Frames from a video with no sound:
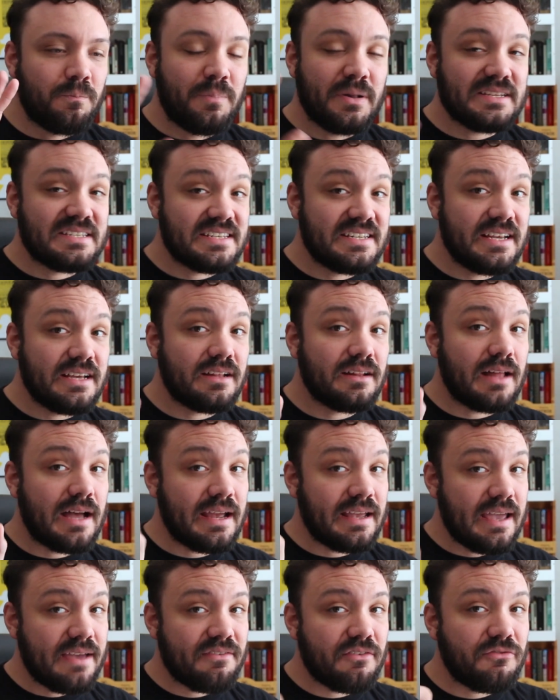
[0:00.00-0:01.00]
But still,
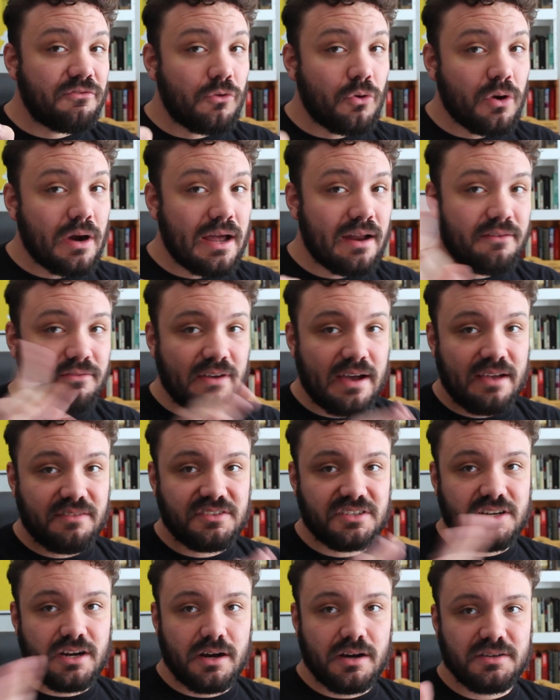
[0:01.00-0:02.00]
I gave it four out of five
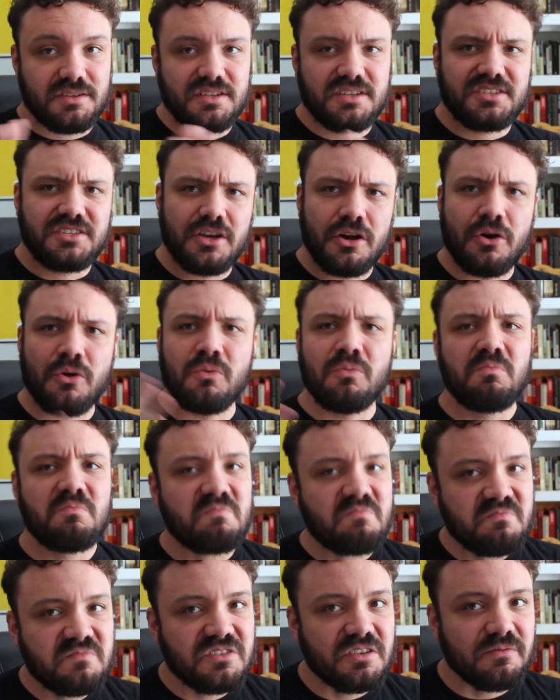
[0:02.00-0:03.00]
stars. So
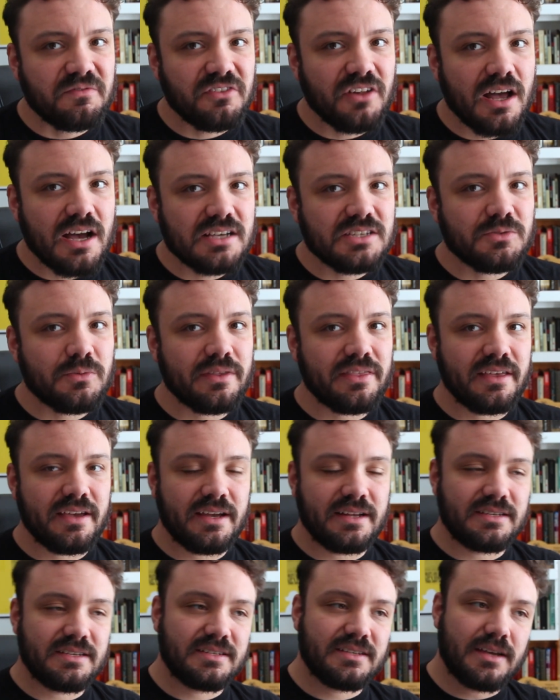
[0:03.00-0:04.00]
some flaws with
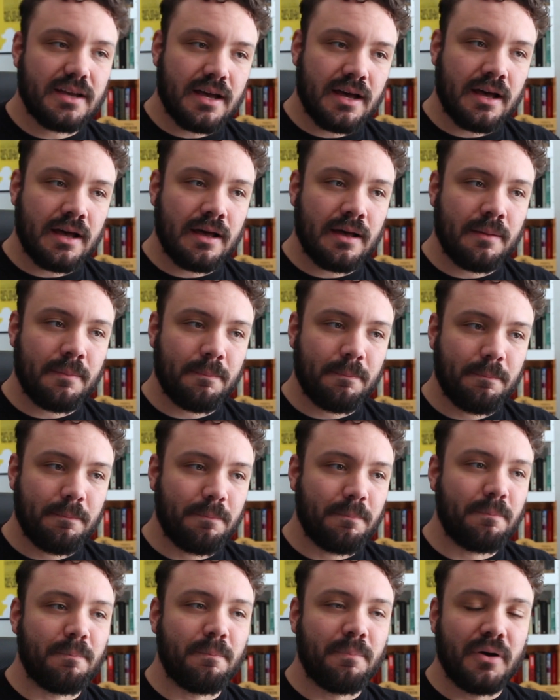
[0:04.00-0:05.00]
it, um,
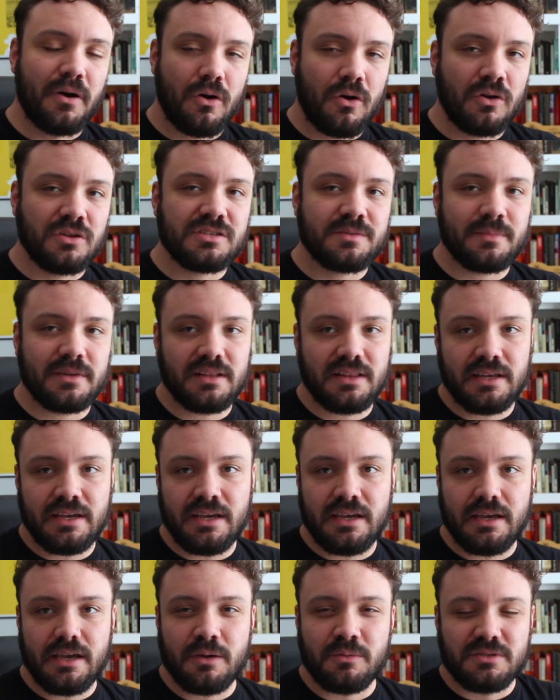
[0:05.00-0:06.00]
but
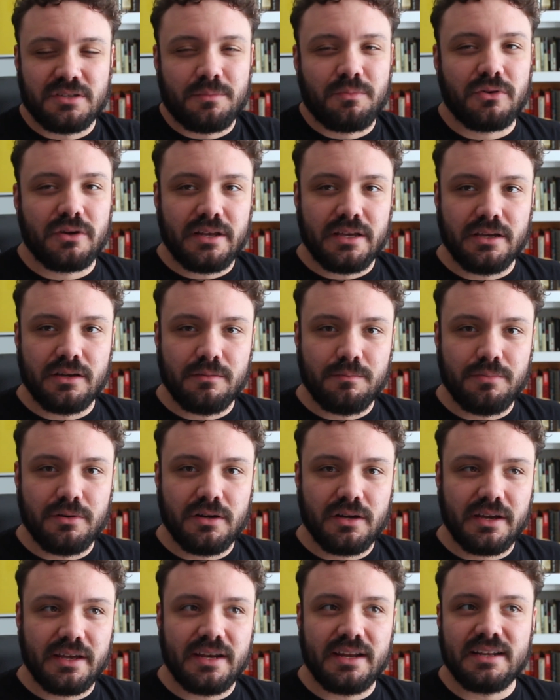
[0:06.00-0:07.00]
ultimately it was a pretty good
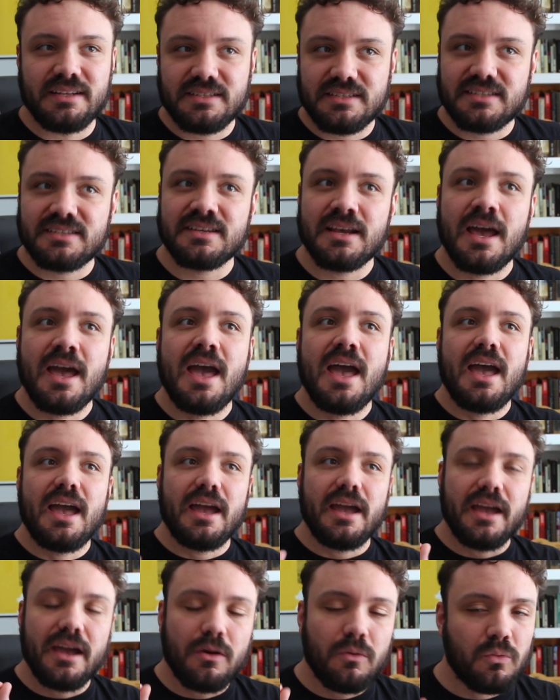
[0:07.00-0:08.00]
book, and it's
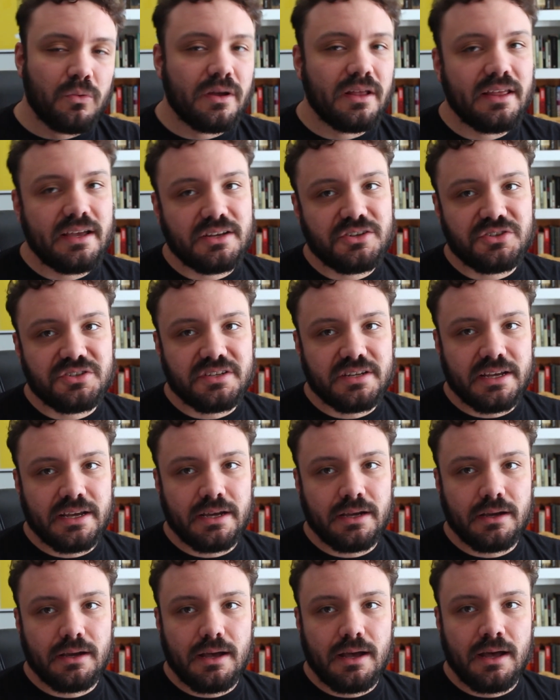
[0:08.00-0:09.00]
really
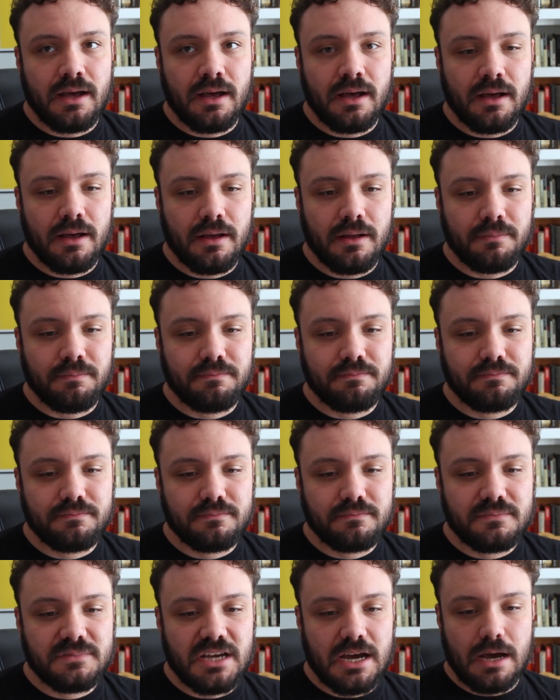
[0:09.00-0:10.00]
interesting uh,
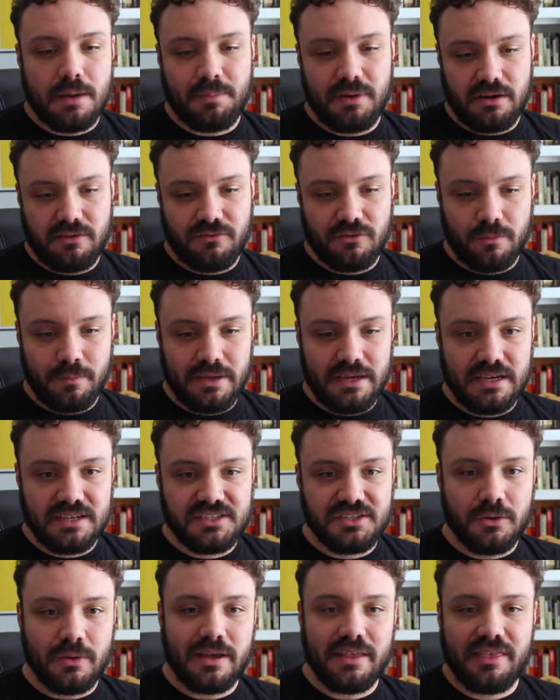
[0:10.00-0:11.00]
topic for me.
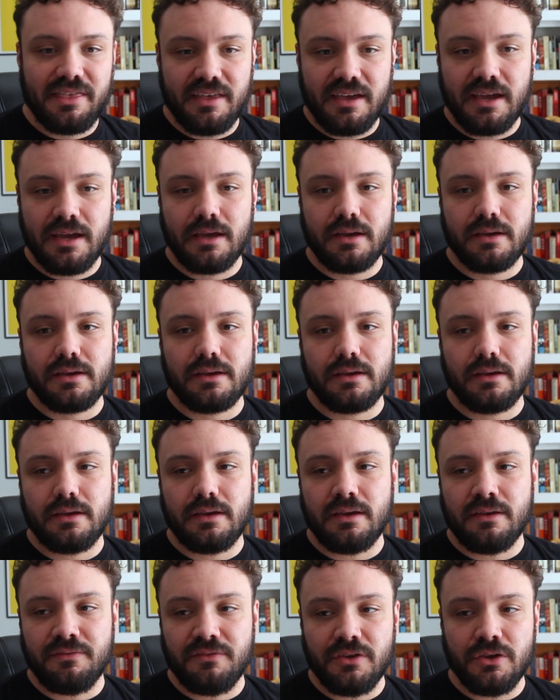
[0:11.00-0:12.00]
So I think
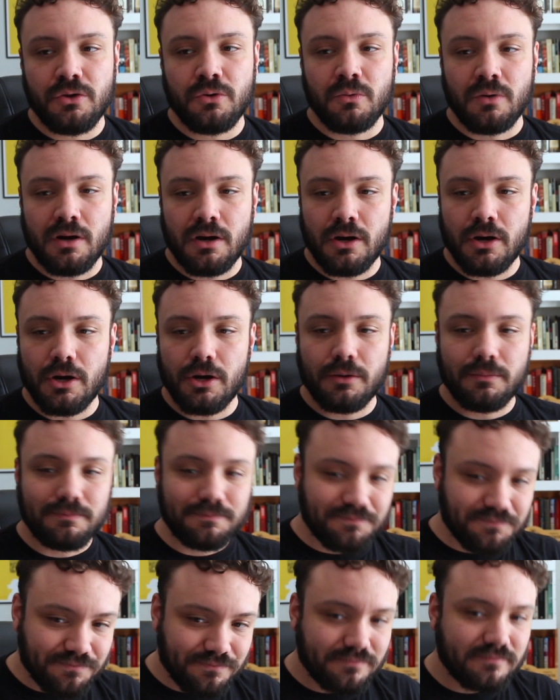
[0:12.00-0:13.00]
if you are
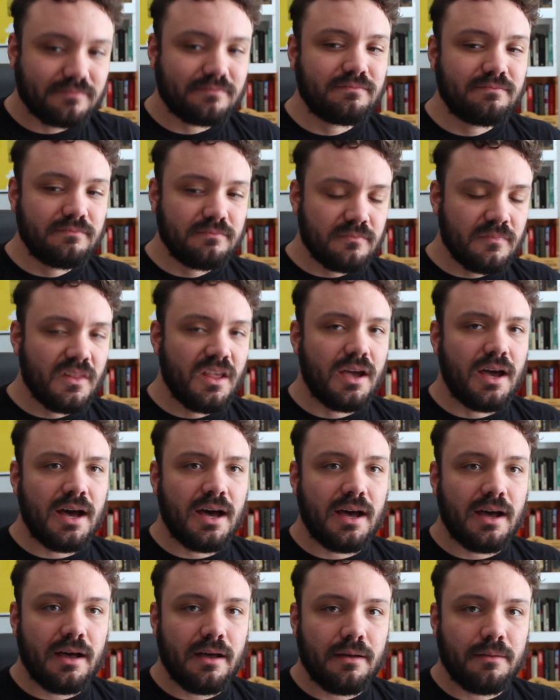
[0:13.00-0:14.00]

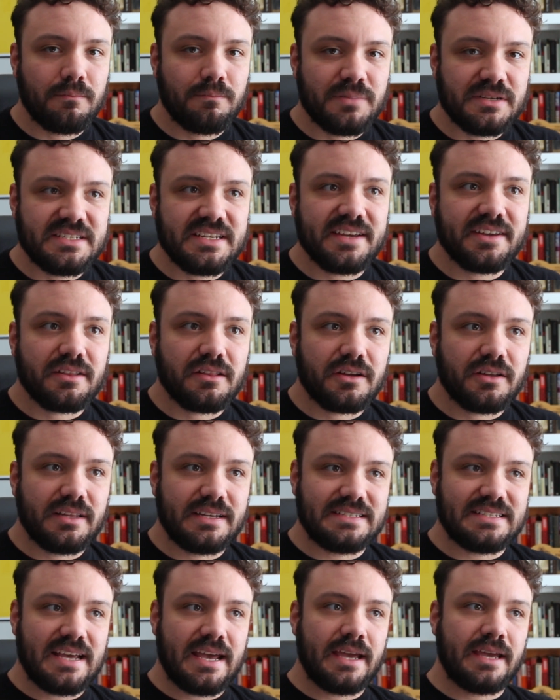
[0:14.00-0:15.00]
uh,
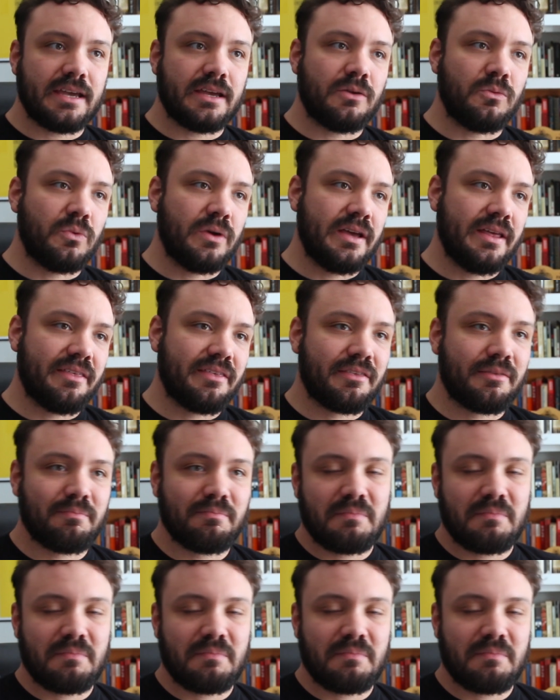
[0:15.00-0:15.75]
particularly taken with